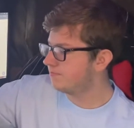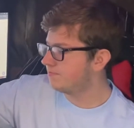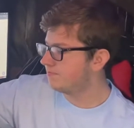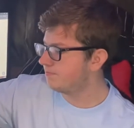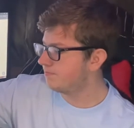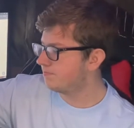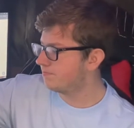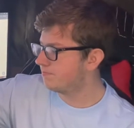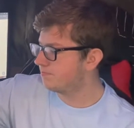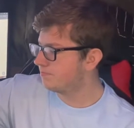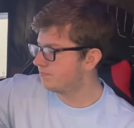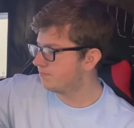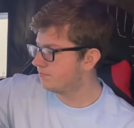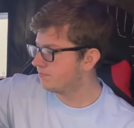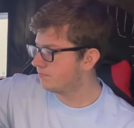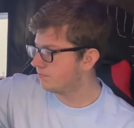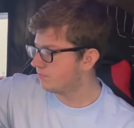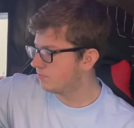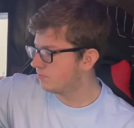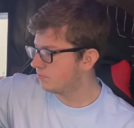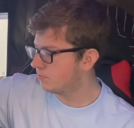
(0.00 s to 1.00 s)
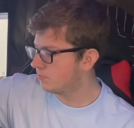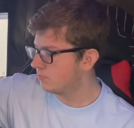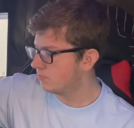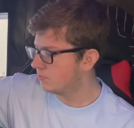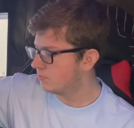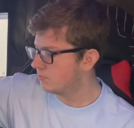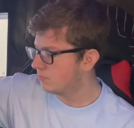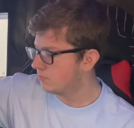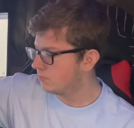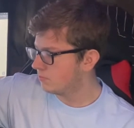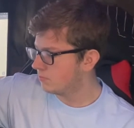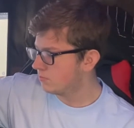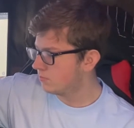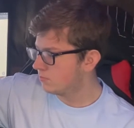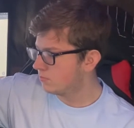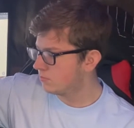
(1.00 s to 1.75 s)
Nobody speaks.